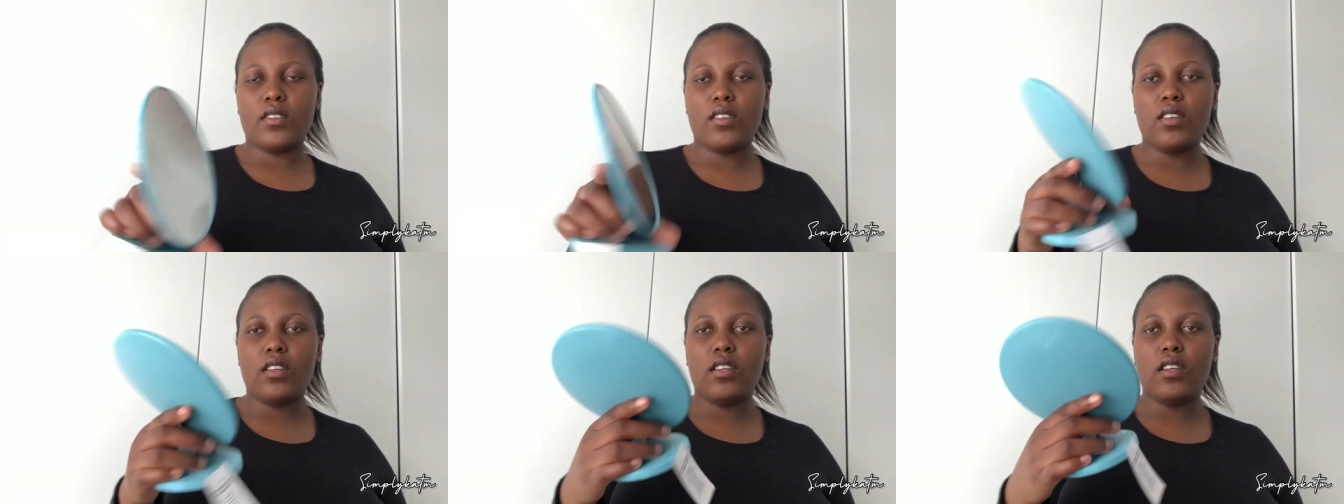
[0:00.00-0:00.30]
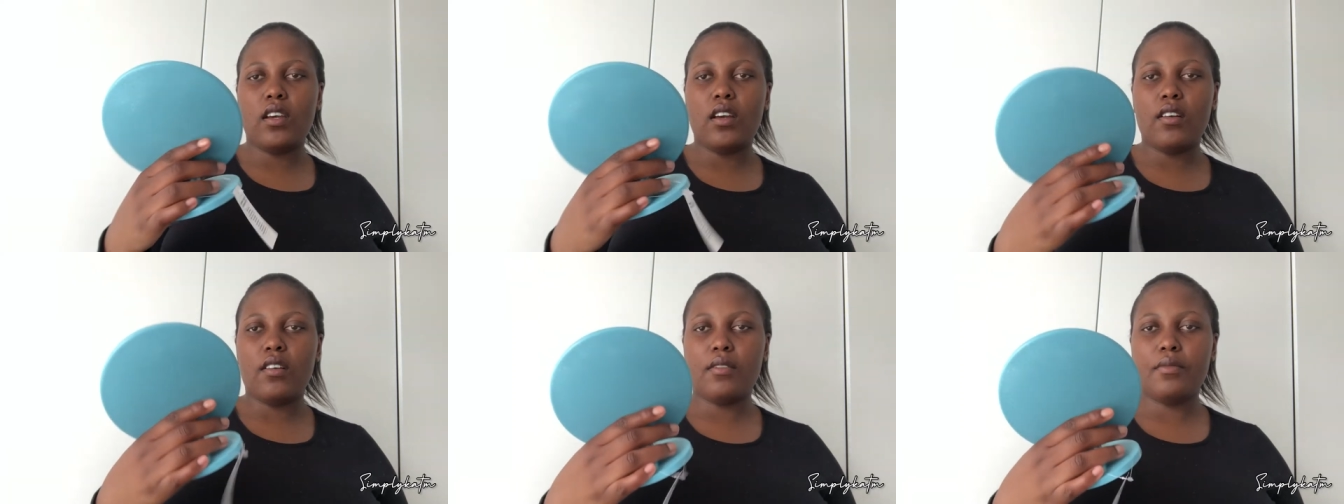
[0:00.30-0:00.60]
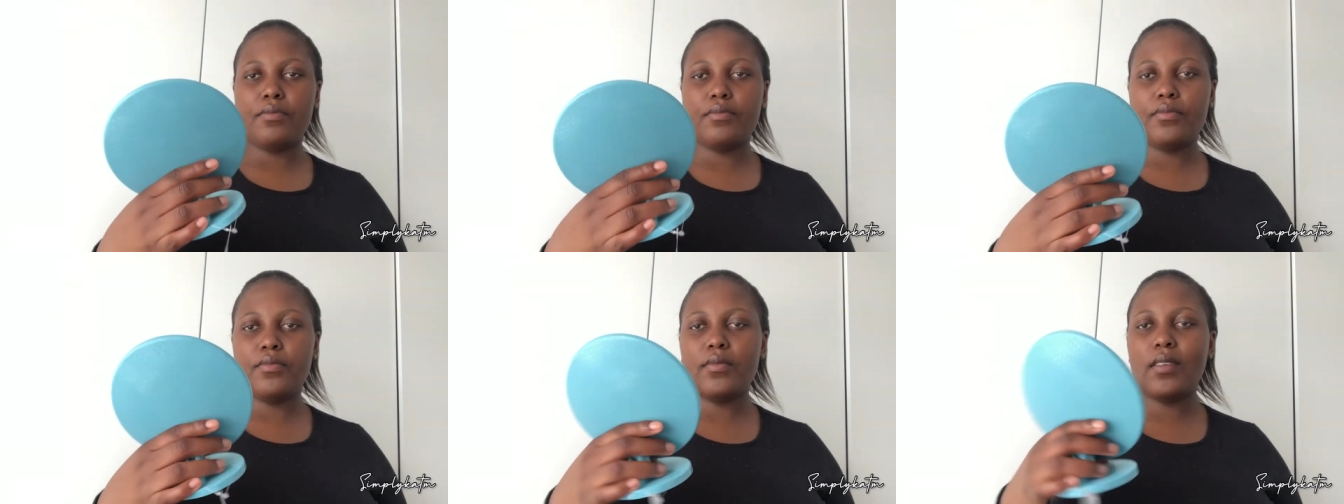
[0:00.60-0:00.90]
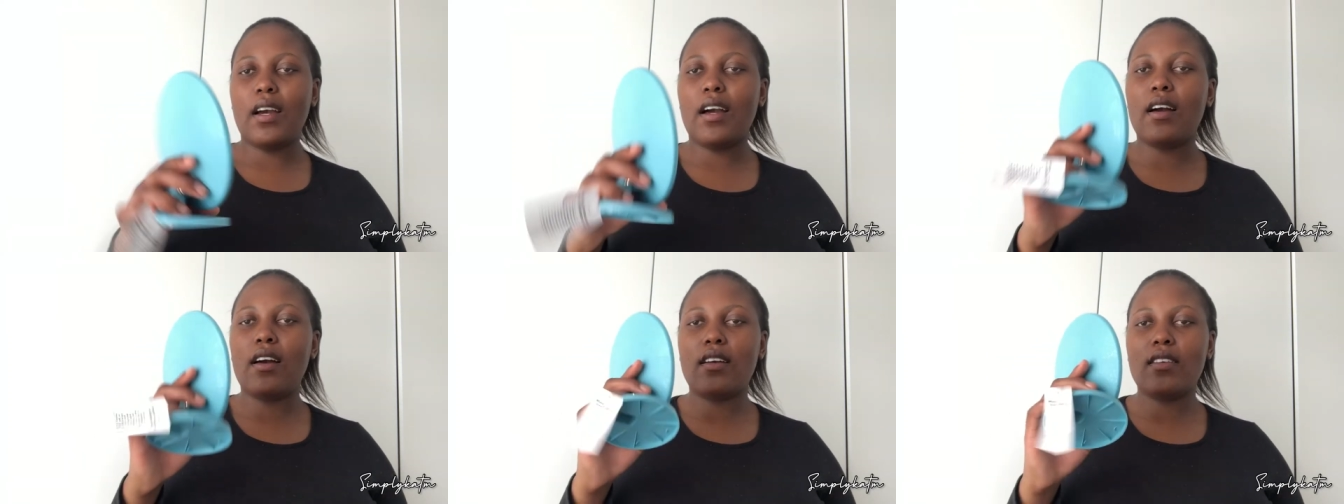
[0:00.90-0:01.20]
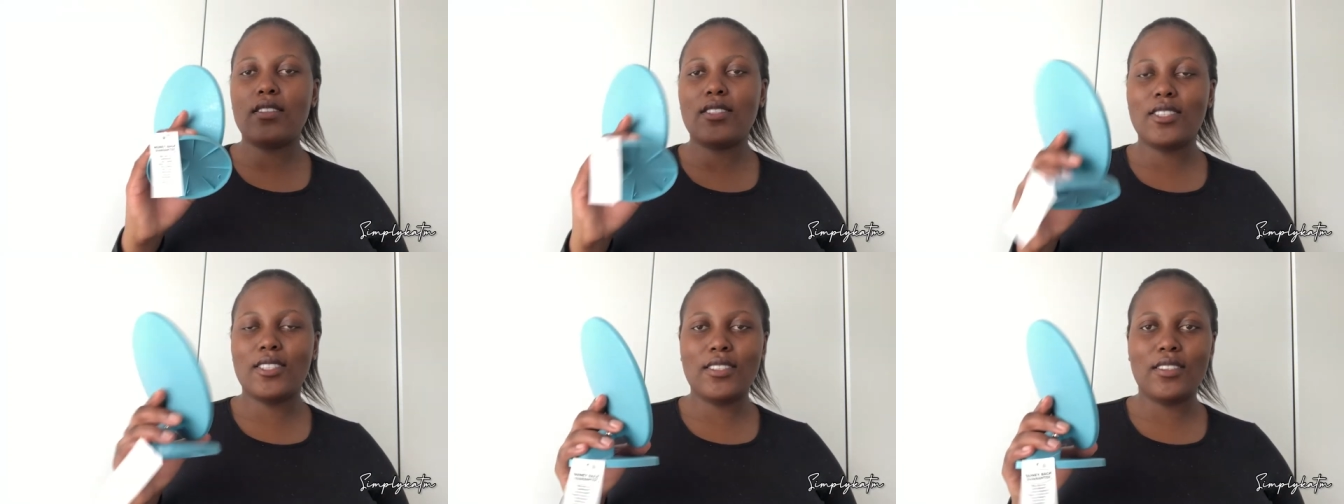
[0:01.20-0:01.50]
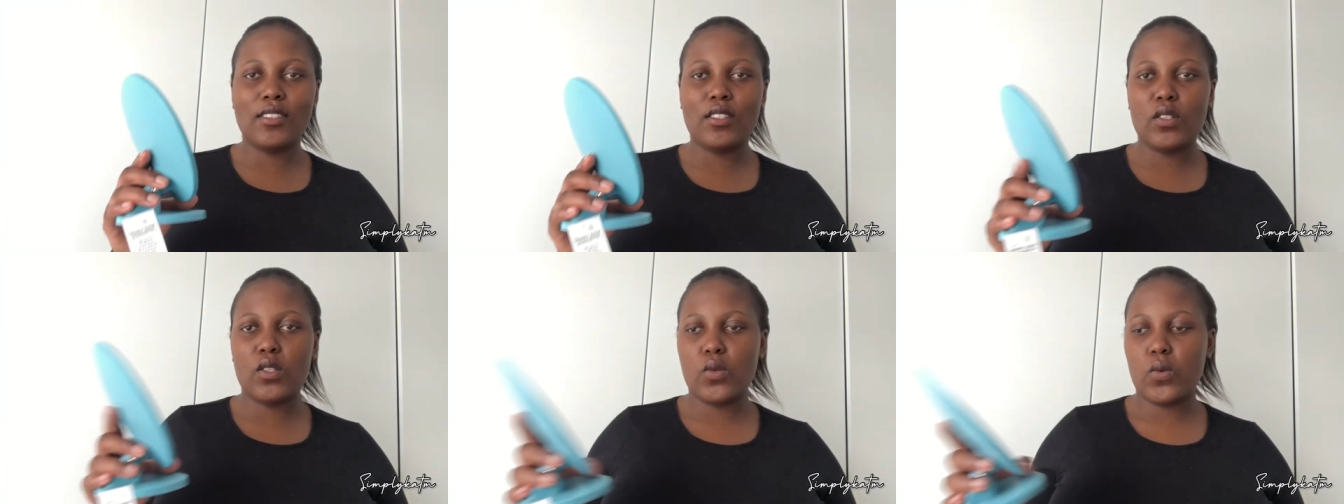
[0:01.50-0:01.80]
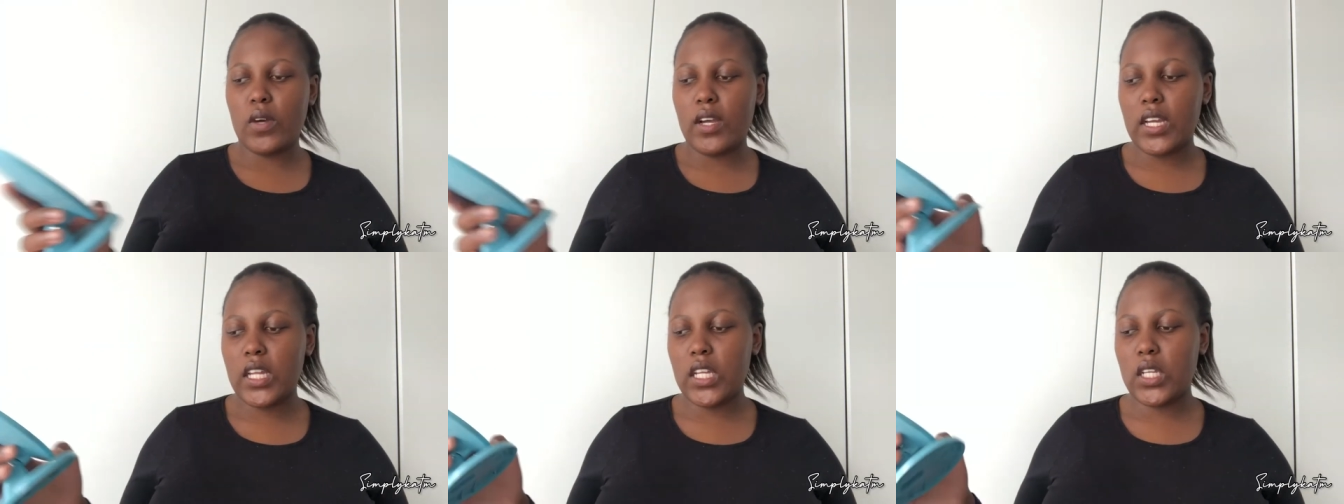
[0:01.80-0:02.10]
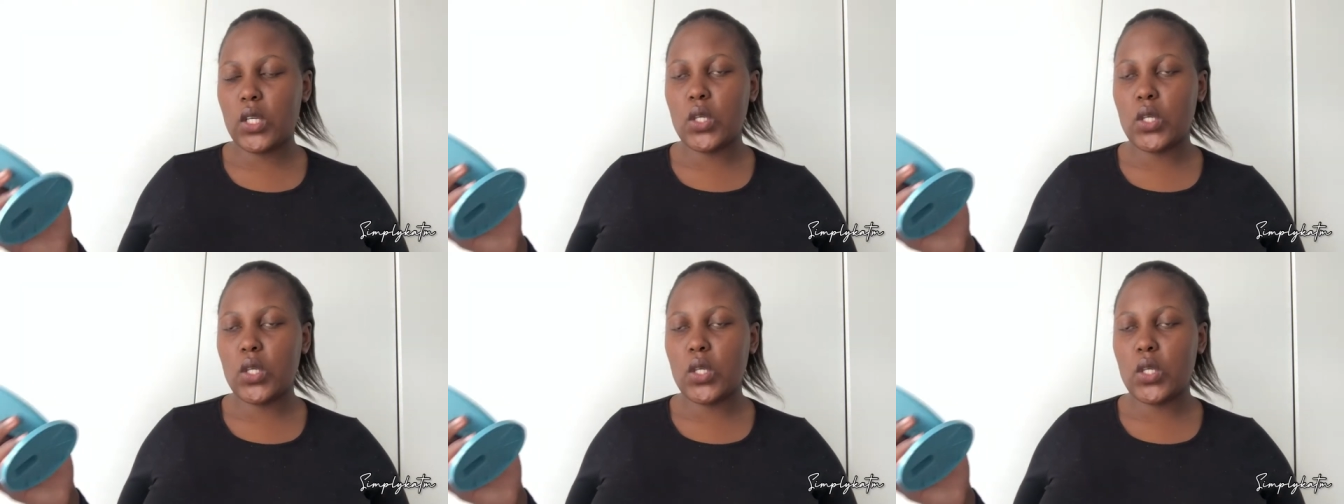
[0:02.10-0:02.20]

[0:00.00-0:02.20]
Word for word: yeah um, she needs one